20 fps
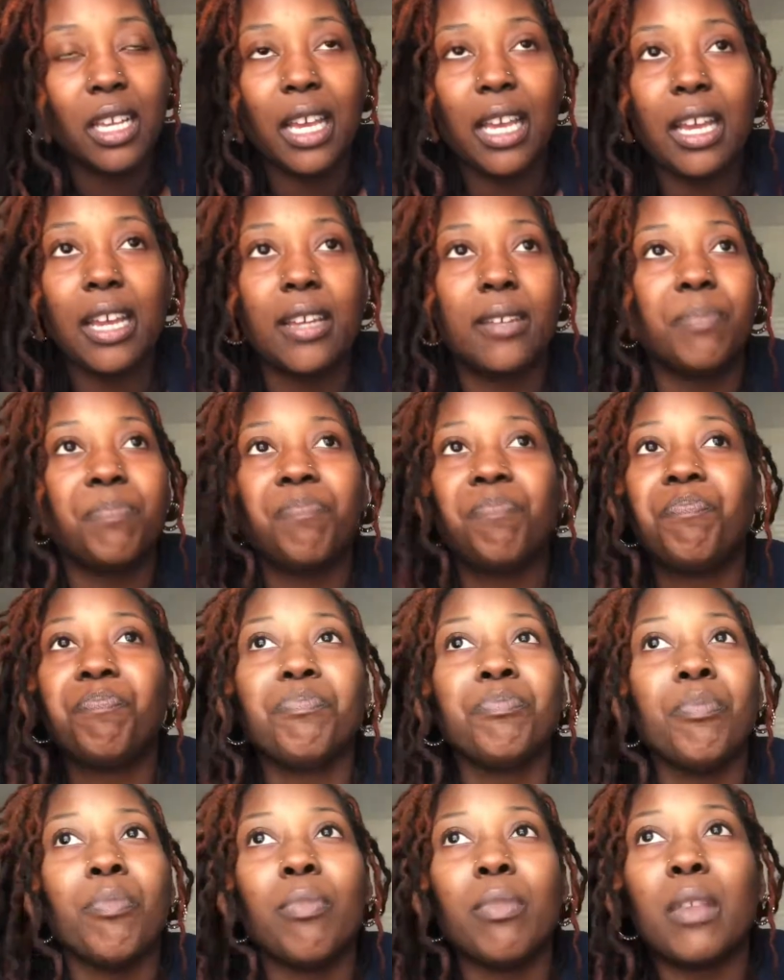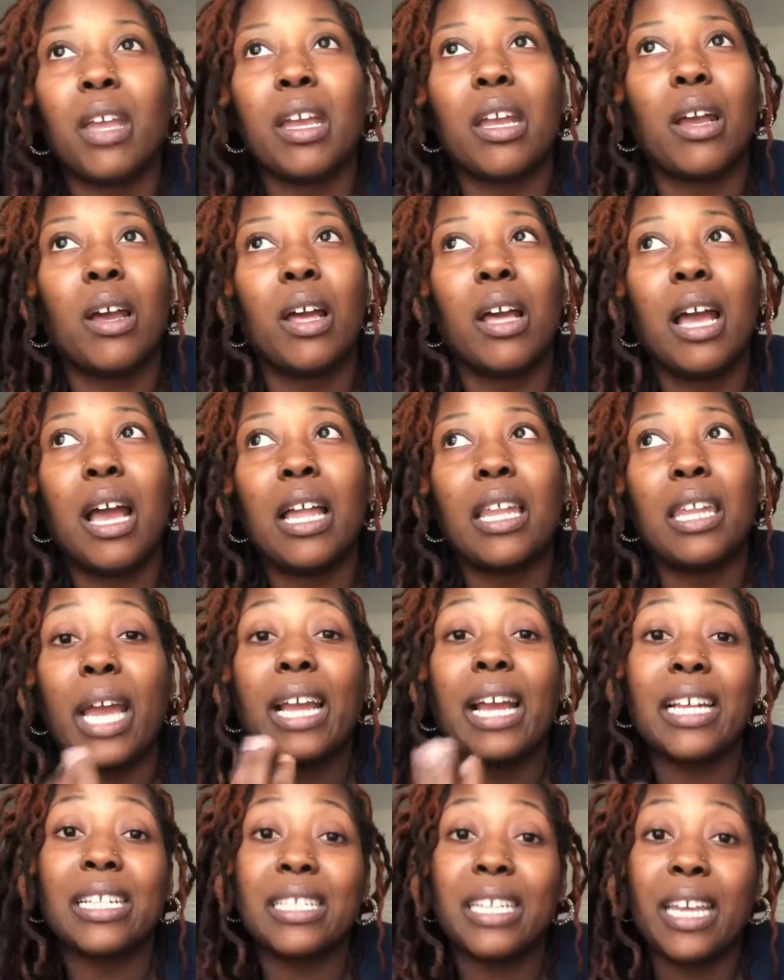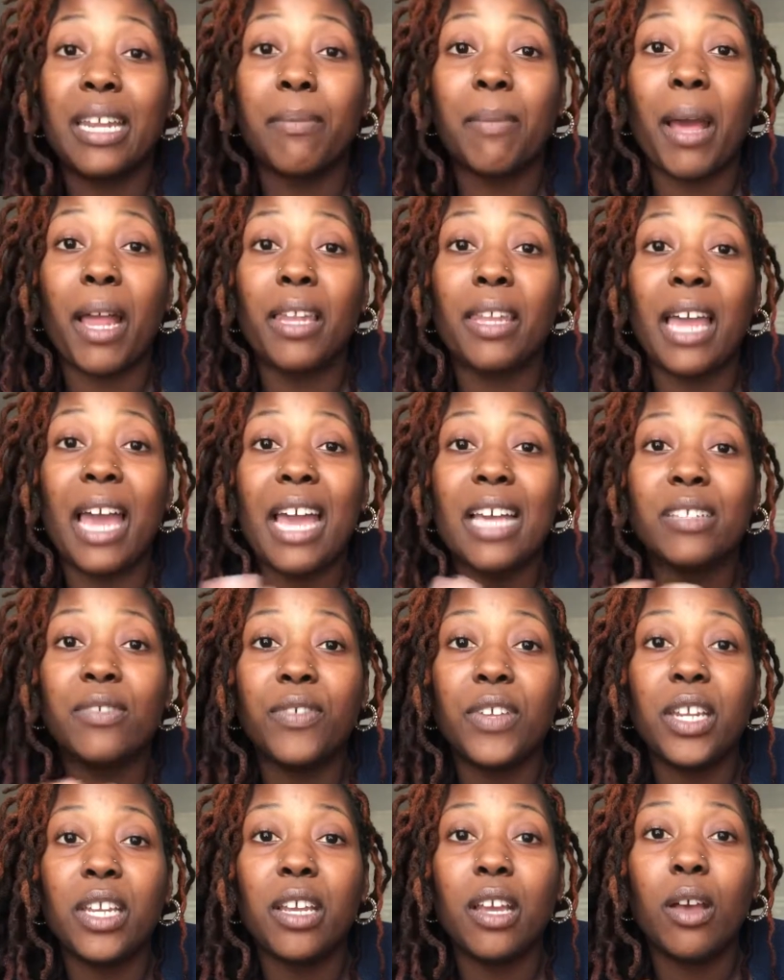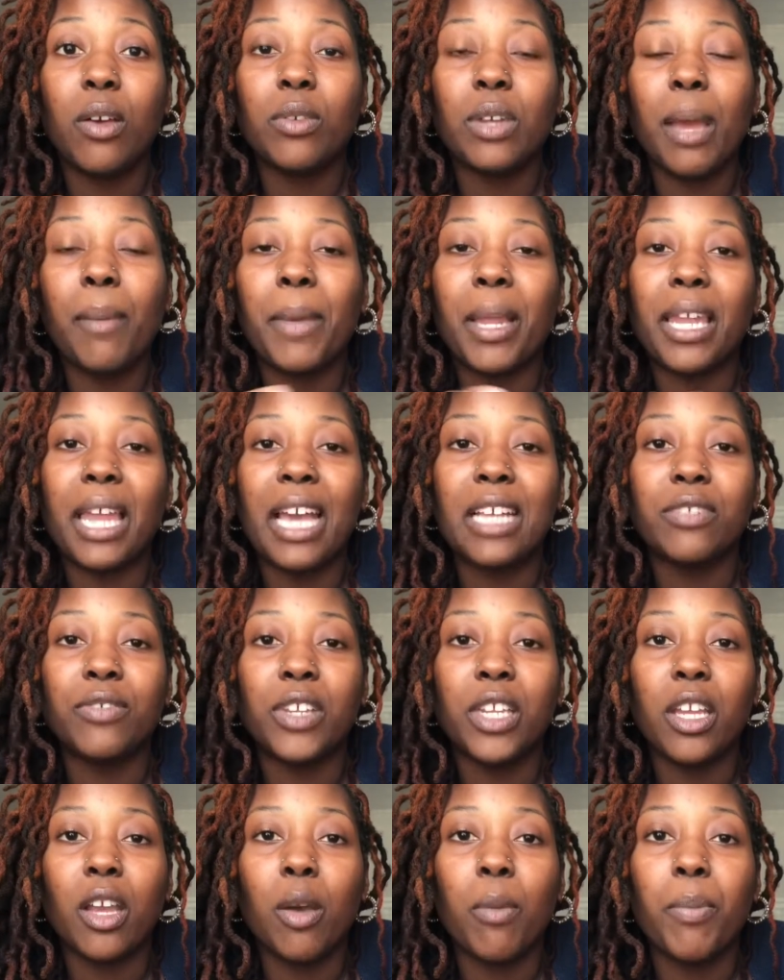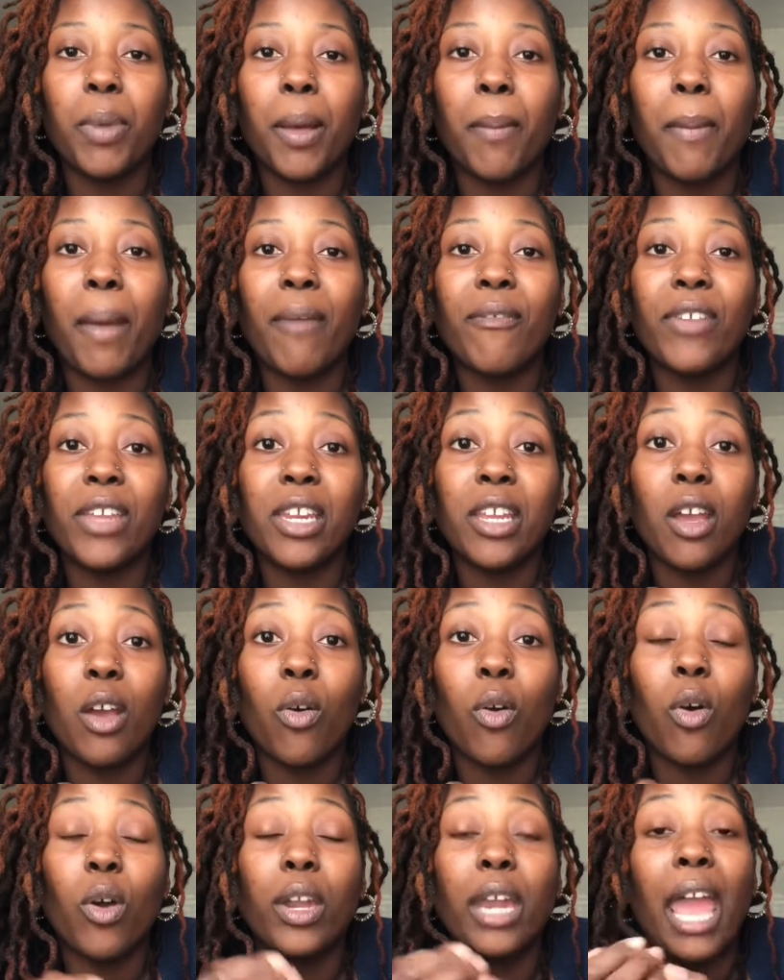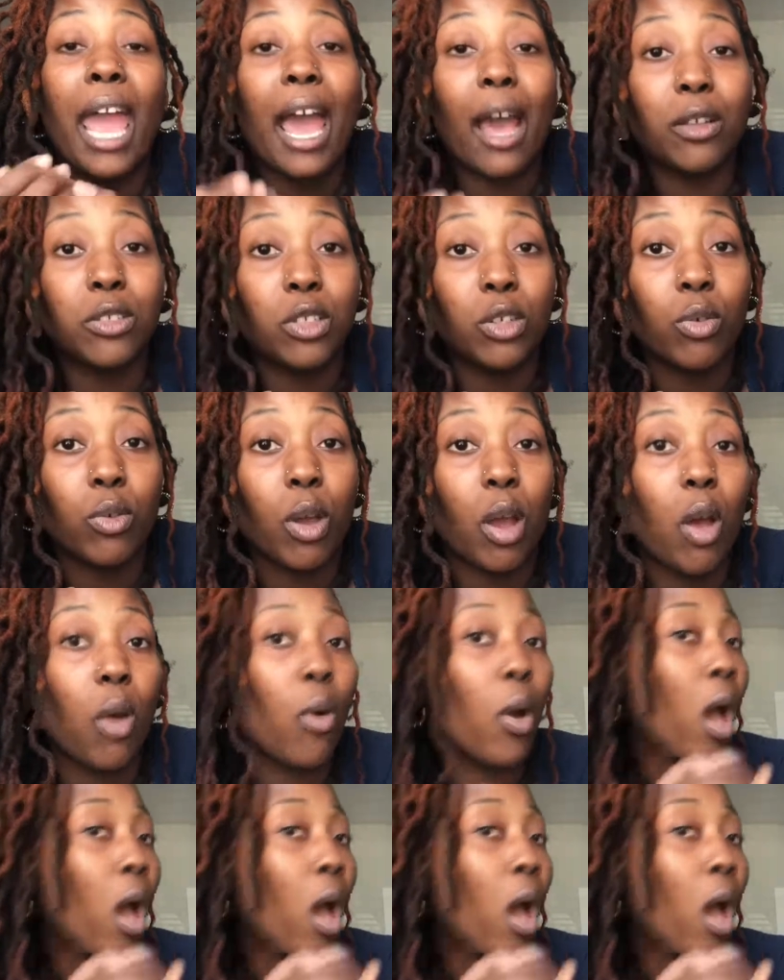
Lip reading: And like I said in my last video, not my last video, but my video on how to grow